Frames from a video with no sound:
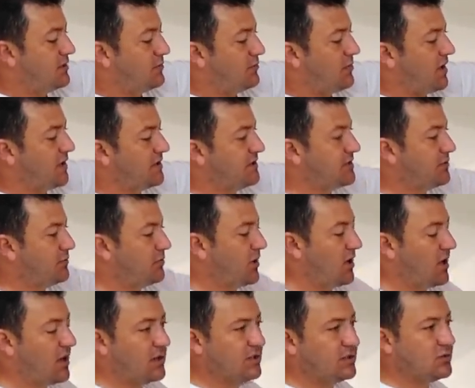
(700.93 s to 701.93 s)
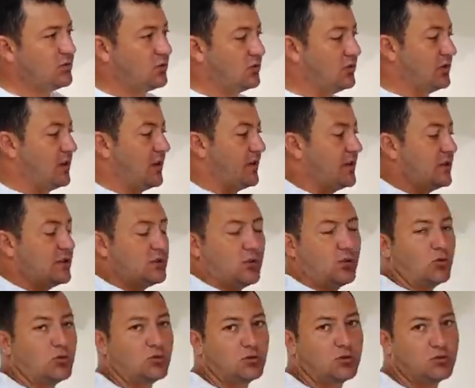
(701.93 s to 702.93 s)
main supplies, and these are
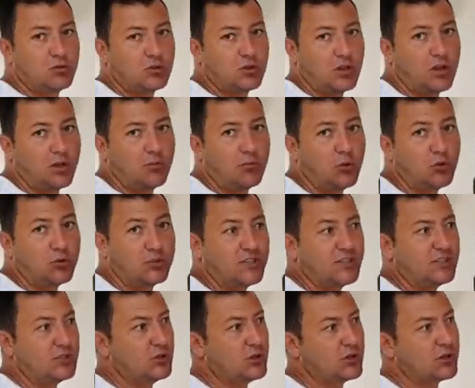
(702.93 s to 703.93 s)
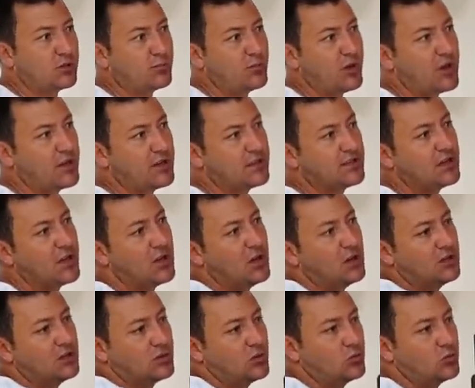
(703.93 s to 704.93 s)
all Blue Sea circuit breakers.
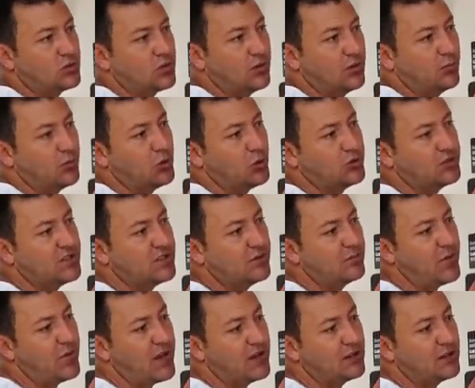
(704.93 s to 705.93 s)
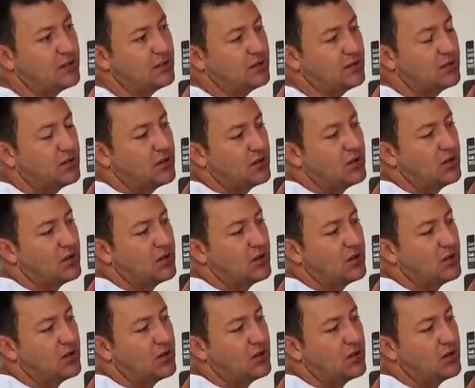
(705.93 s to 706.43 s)
It's also a Blue Sea panel,